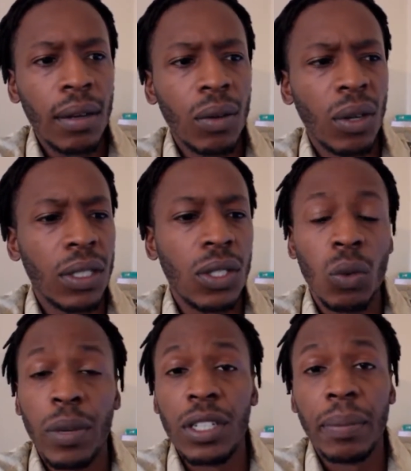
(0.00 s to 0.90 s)
well, so
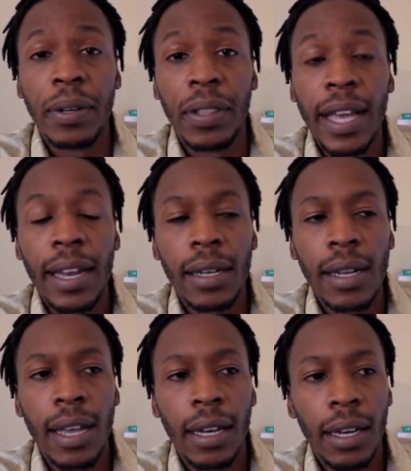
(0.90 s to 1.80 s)
much about that,
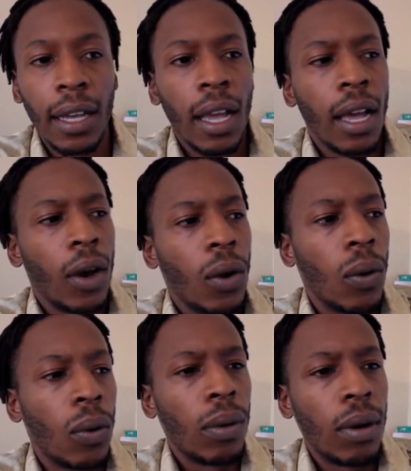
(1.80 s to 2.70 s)
and
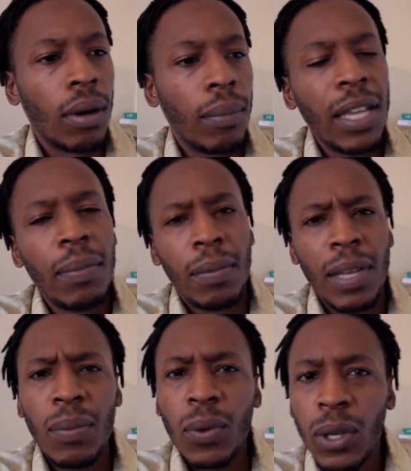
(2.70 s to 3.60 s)
maybe
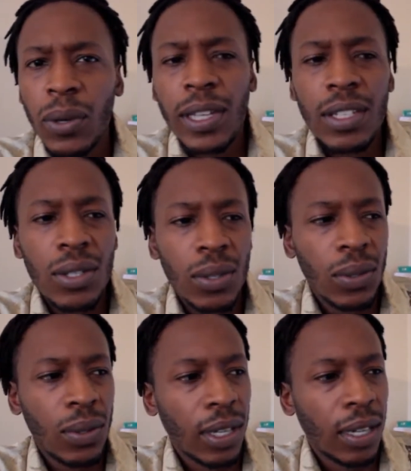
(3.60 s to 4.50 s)
we'll go
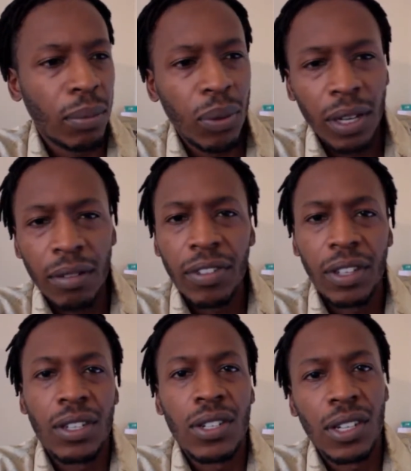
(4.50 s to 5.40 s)
into point and
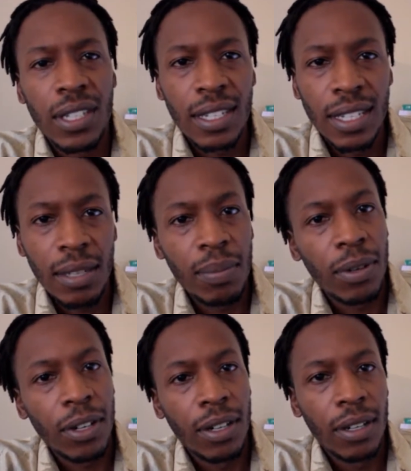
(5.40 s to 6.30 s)
figure charts
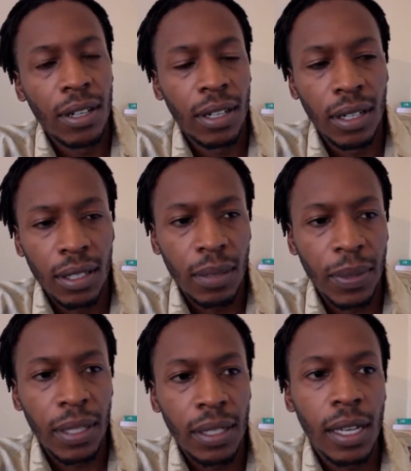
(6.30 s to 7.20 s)
deeper some
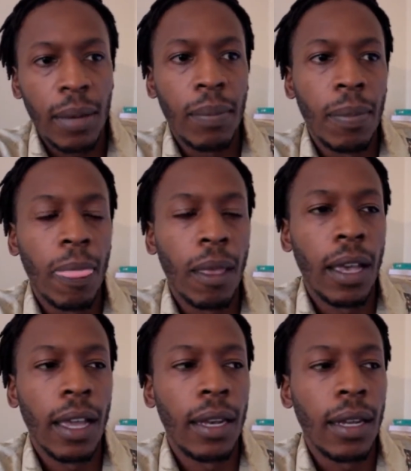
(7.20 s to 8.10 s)
other time.
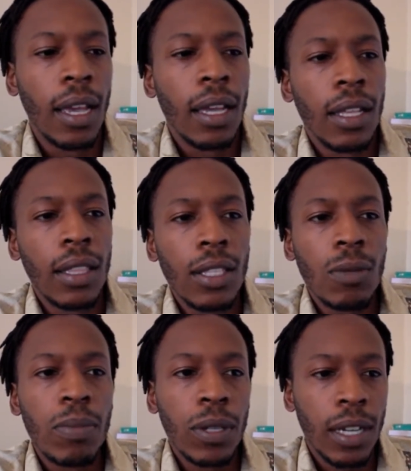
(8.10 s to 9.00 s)
And in this
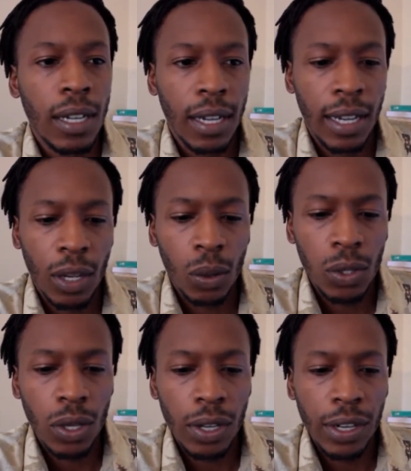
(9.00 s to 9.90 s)
book, I
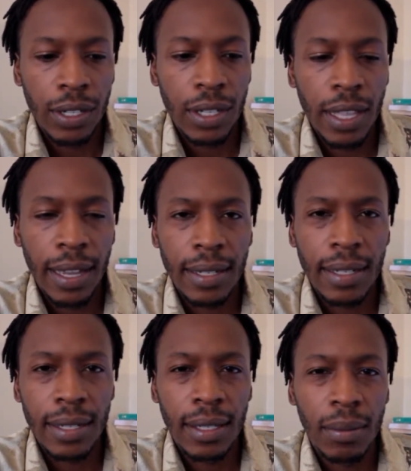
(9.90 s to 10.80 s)
also learned
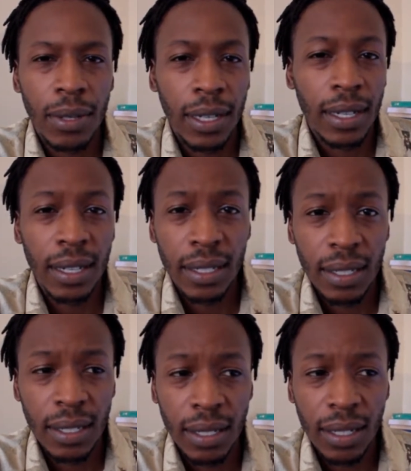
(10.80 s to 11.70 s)
that the
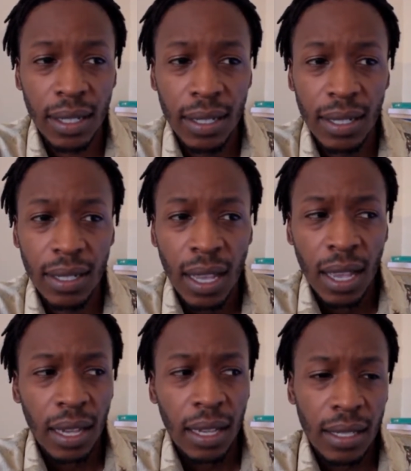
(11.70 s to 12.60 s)
market is
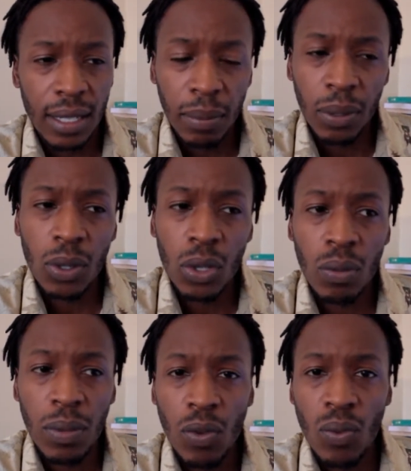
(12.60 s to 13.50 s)
supposed to
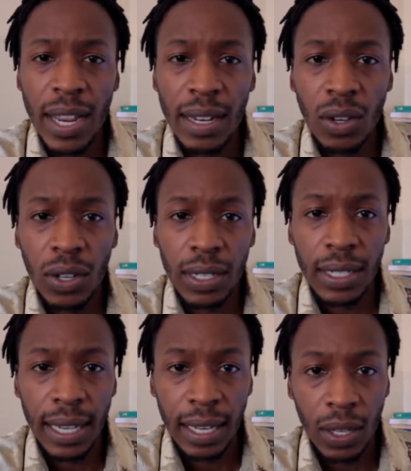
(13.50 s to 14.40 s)
be read on a
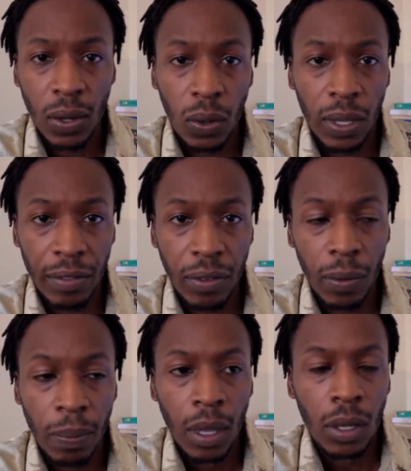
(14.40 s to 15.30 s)
technical
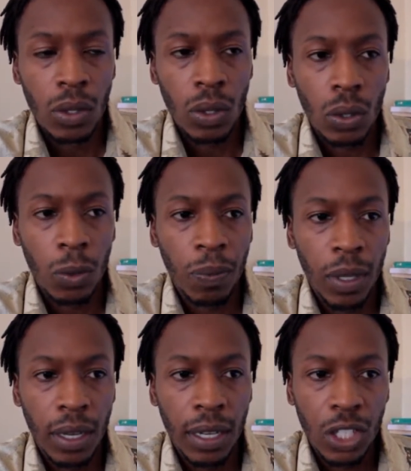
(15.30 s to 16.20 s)
level. So
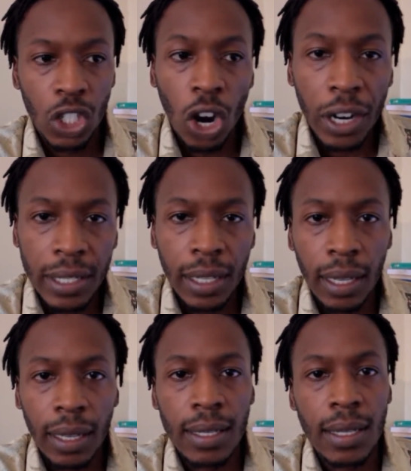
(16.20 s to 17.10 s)

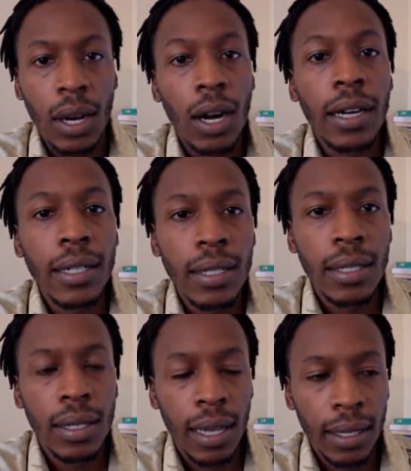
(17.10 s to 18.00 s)
charting is an art,
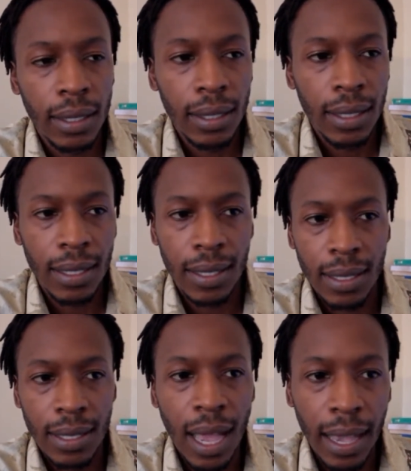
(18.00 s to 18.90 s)
and it's a
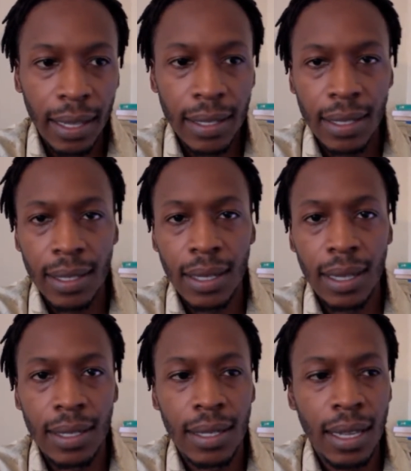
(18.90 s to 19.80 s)
science.
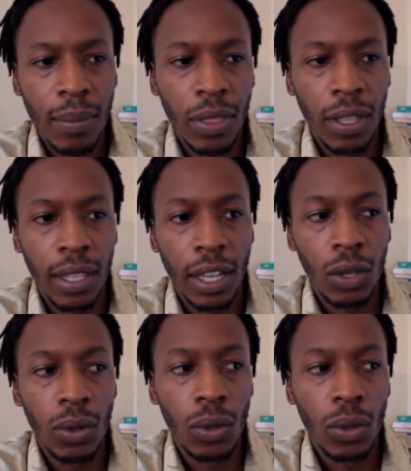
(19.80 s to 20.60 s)
It's something that you